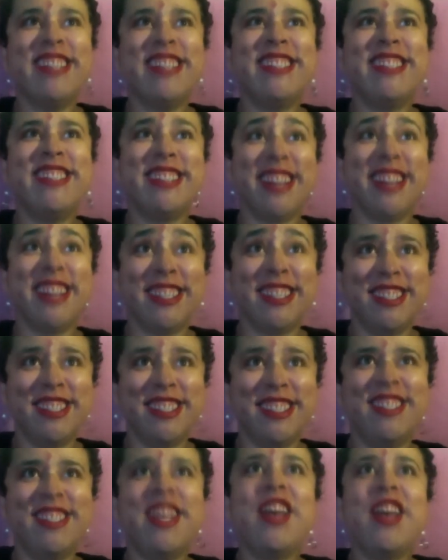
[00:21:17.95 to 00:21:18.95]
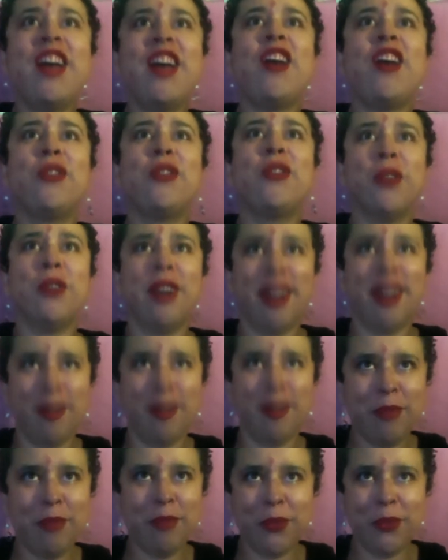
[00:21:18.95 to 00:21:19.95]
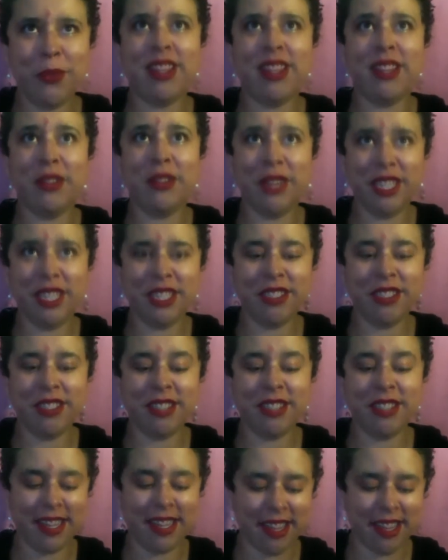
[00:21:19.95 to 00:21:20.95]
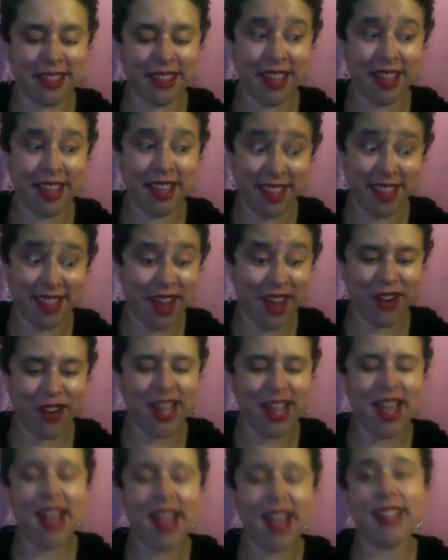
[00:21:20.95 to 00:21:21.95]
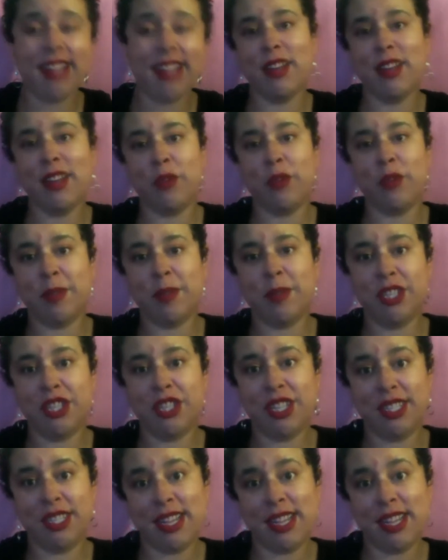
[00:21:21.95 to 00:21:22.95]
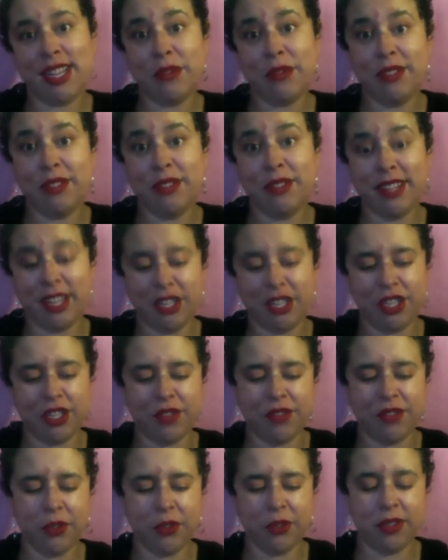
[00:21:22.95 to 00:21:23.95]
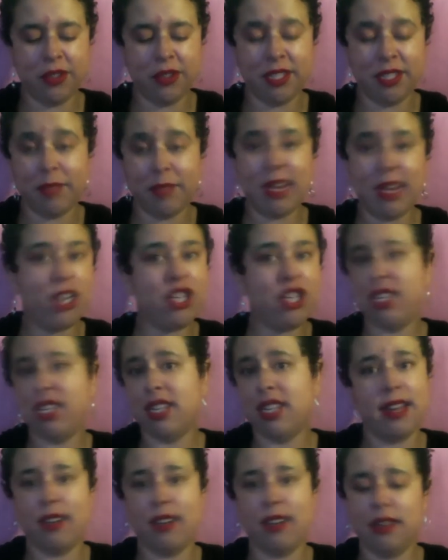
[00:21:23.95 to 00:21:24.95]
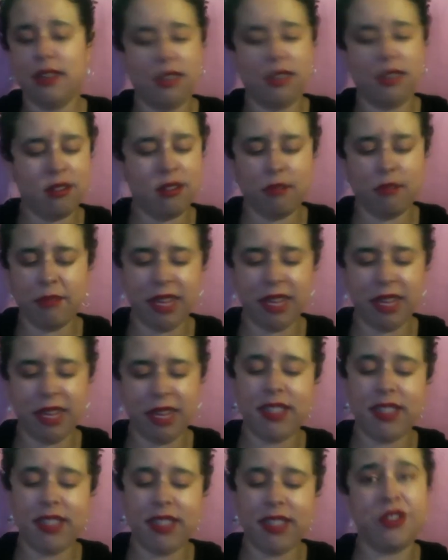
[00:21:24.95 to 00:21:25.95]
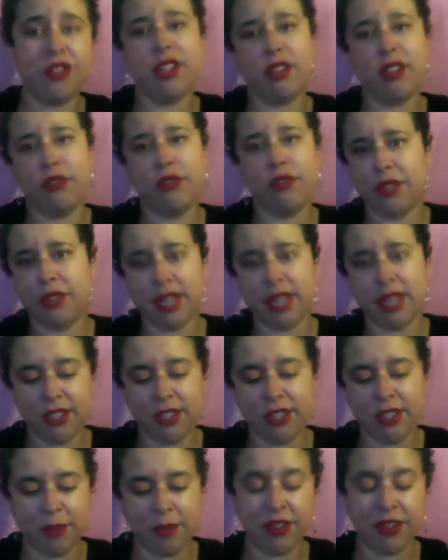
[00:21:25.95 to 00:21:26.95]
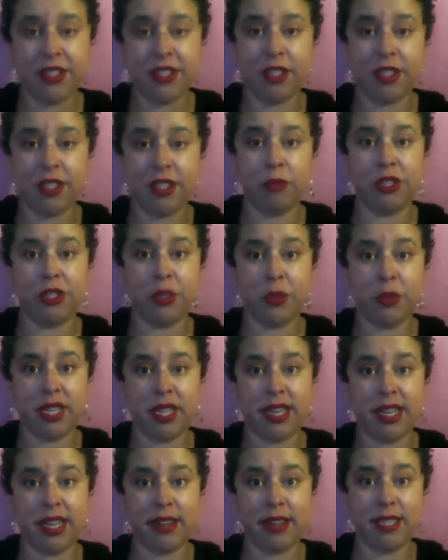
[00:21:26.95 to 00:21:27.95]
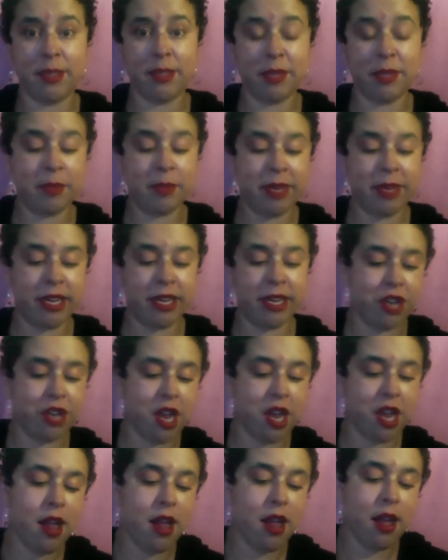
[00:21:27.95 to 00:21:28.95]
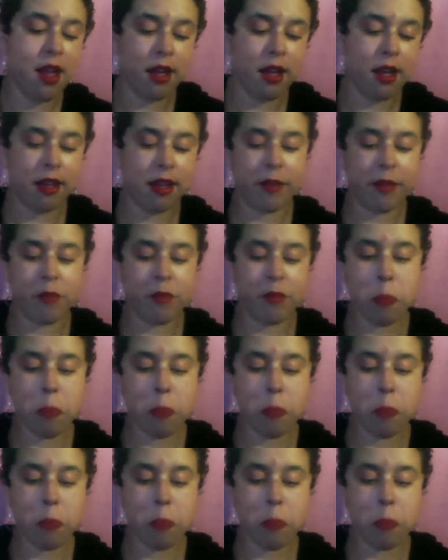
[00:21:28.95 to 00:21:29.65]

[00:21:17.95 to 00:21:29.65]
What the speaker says: Texas grow up with the regional the area accent, which means she sounds like she's fluent in Spanish. She's not. Don't make an ass of yourself. Do not assume every single person with a tan can speak Spanish. And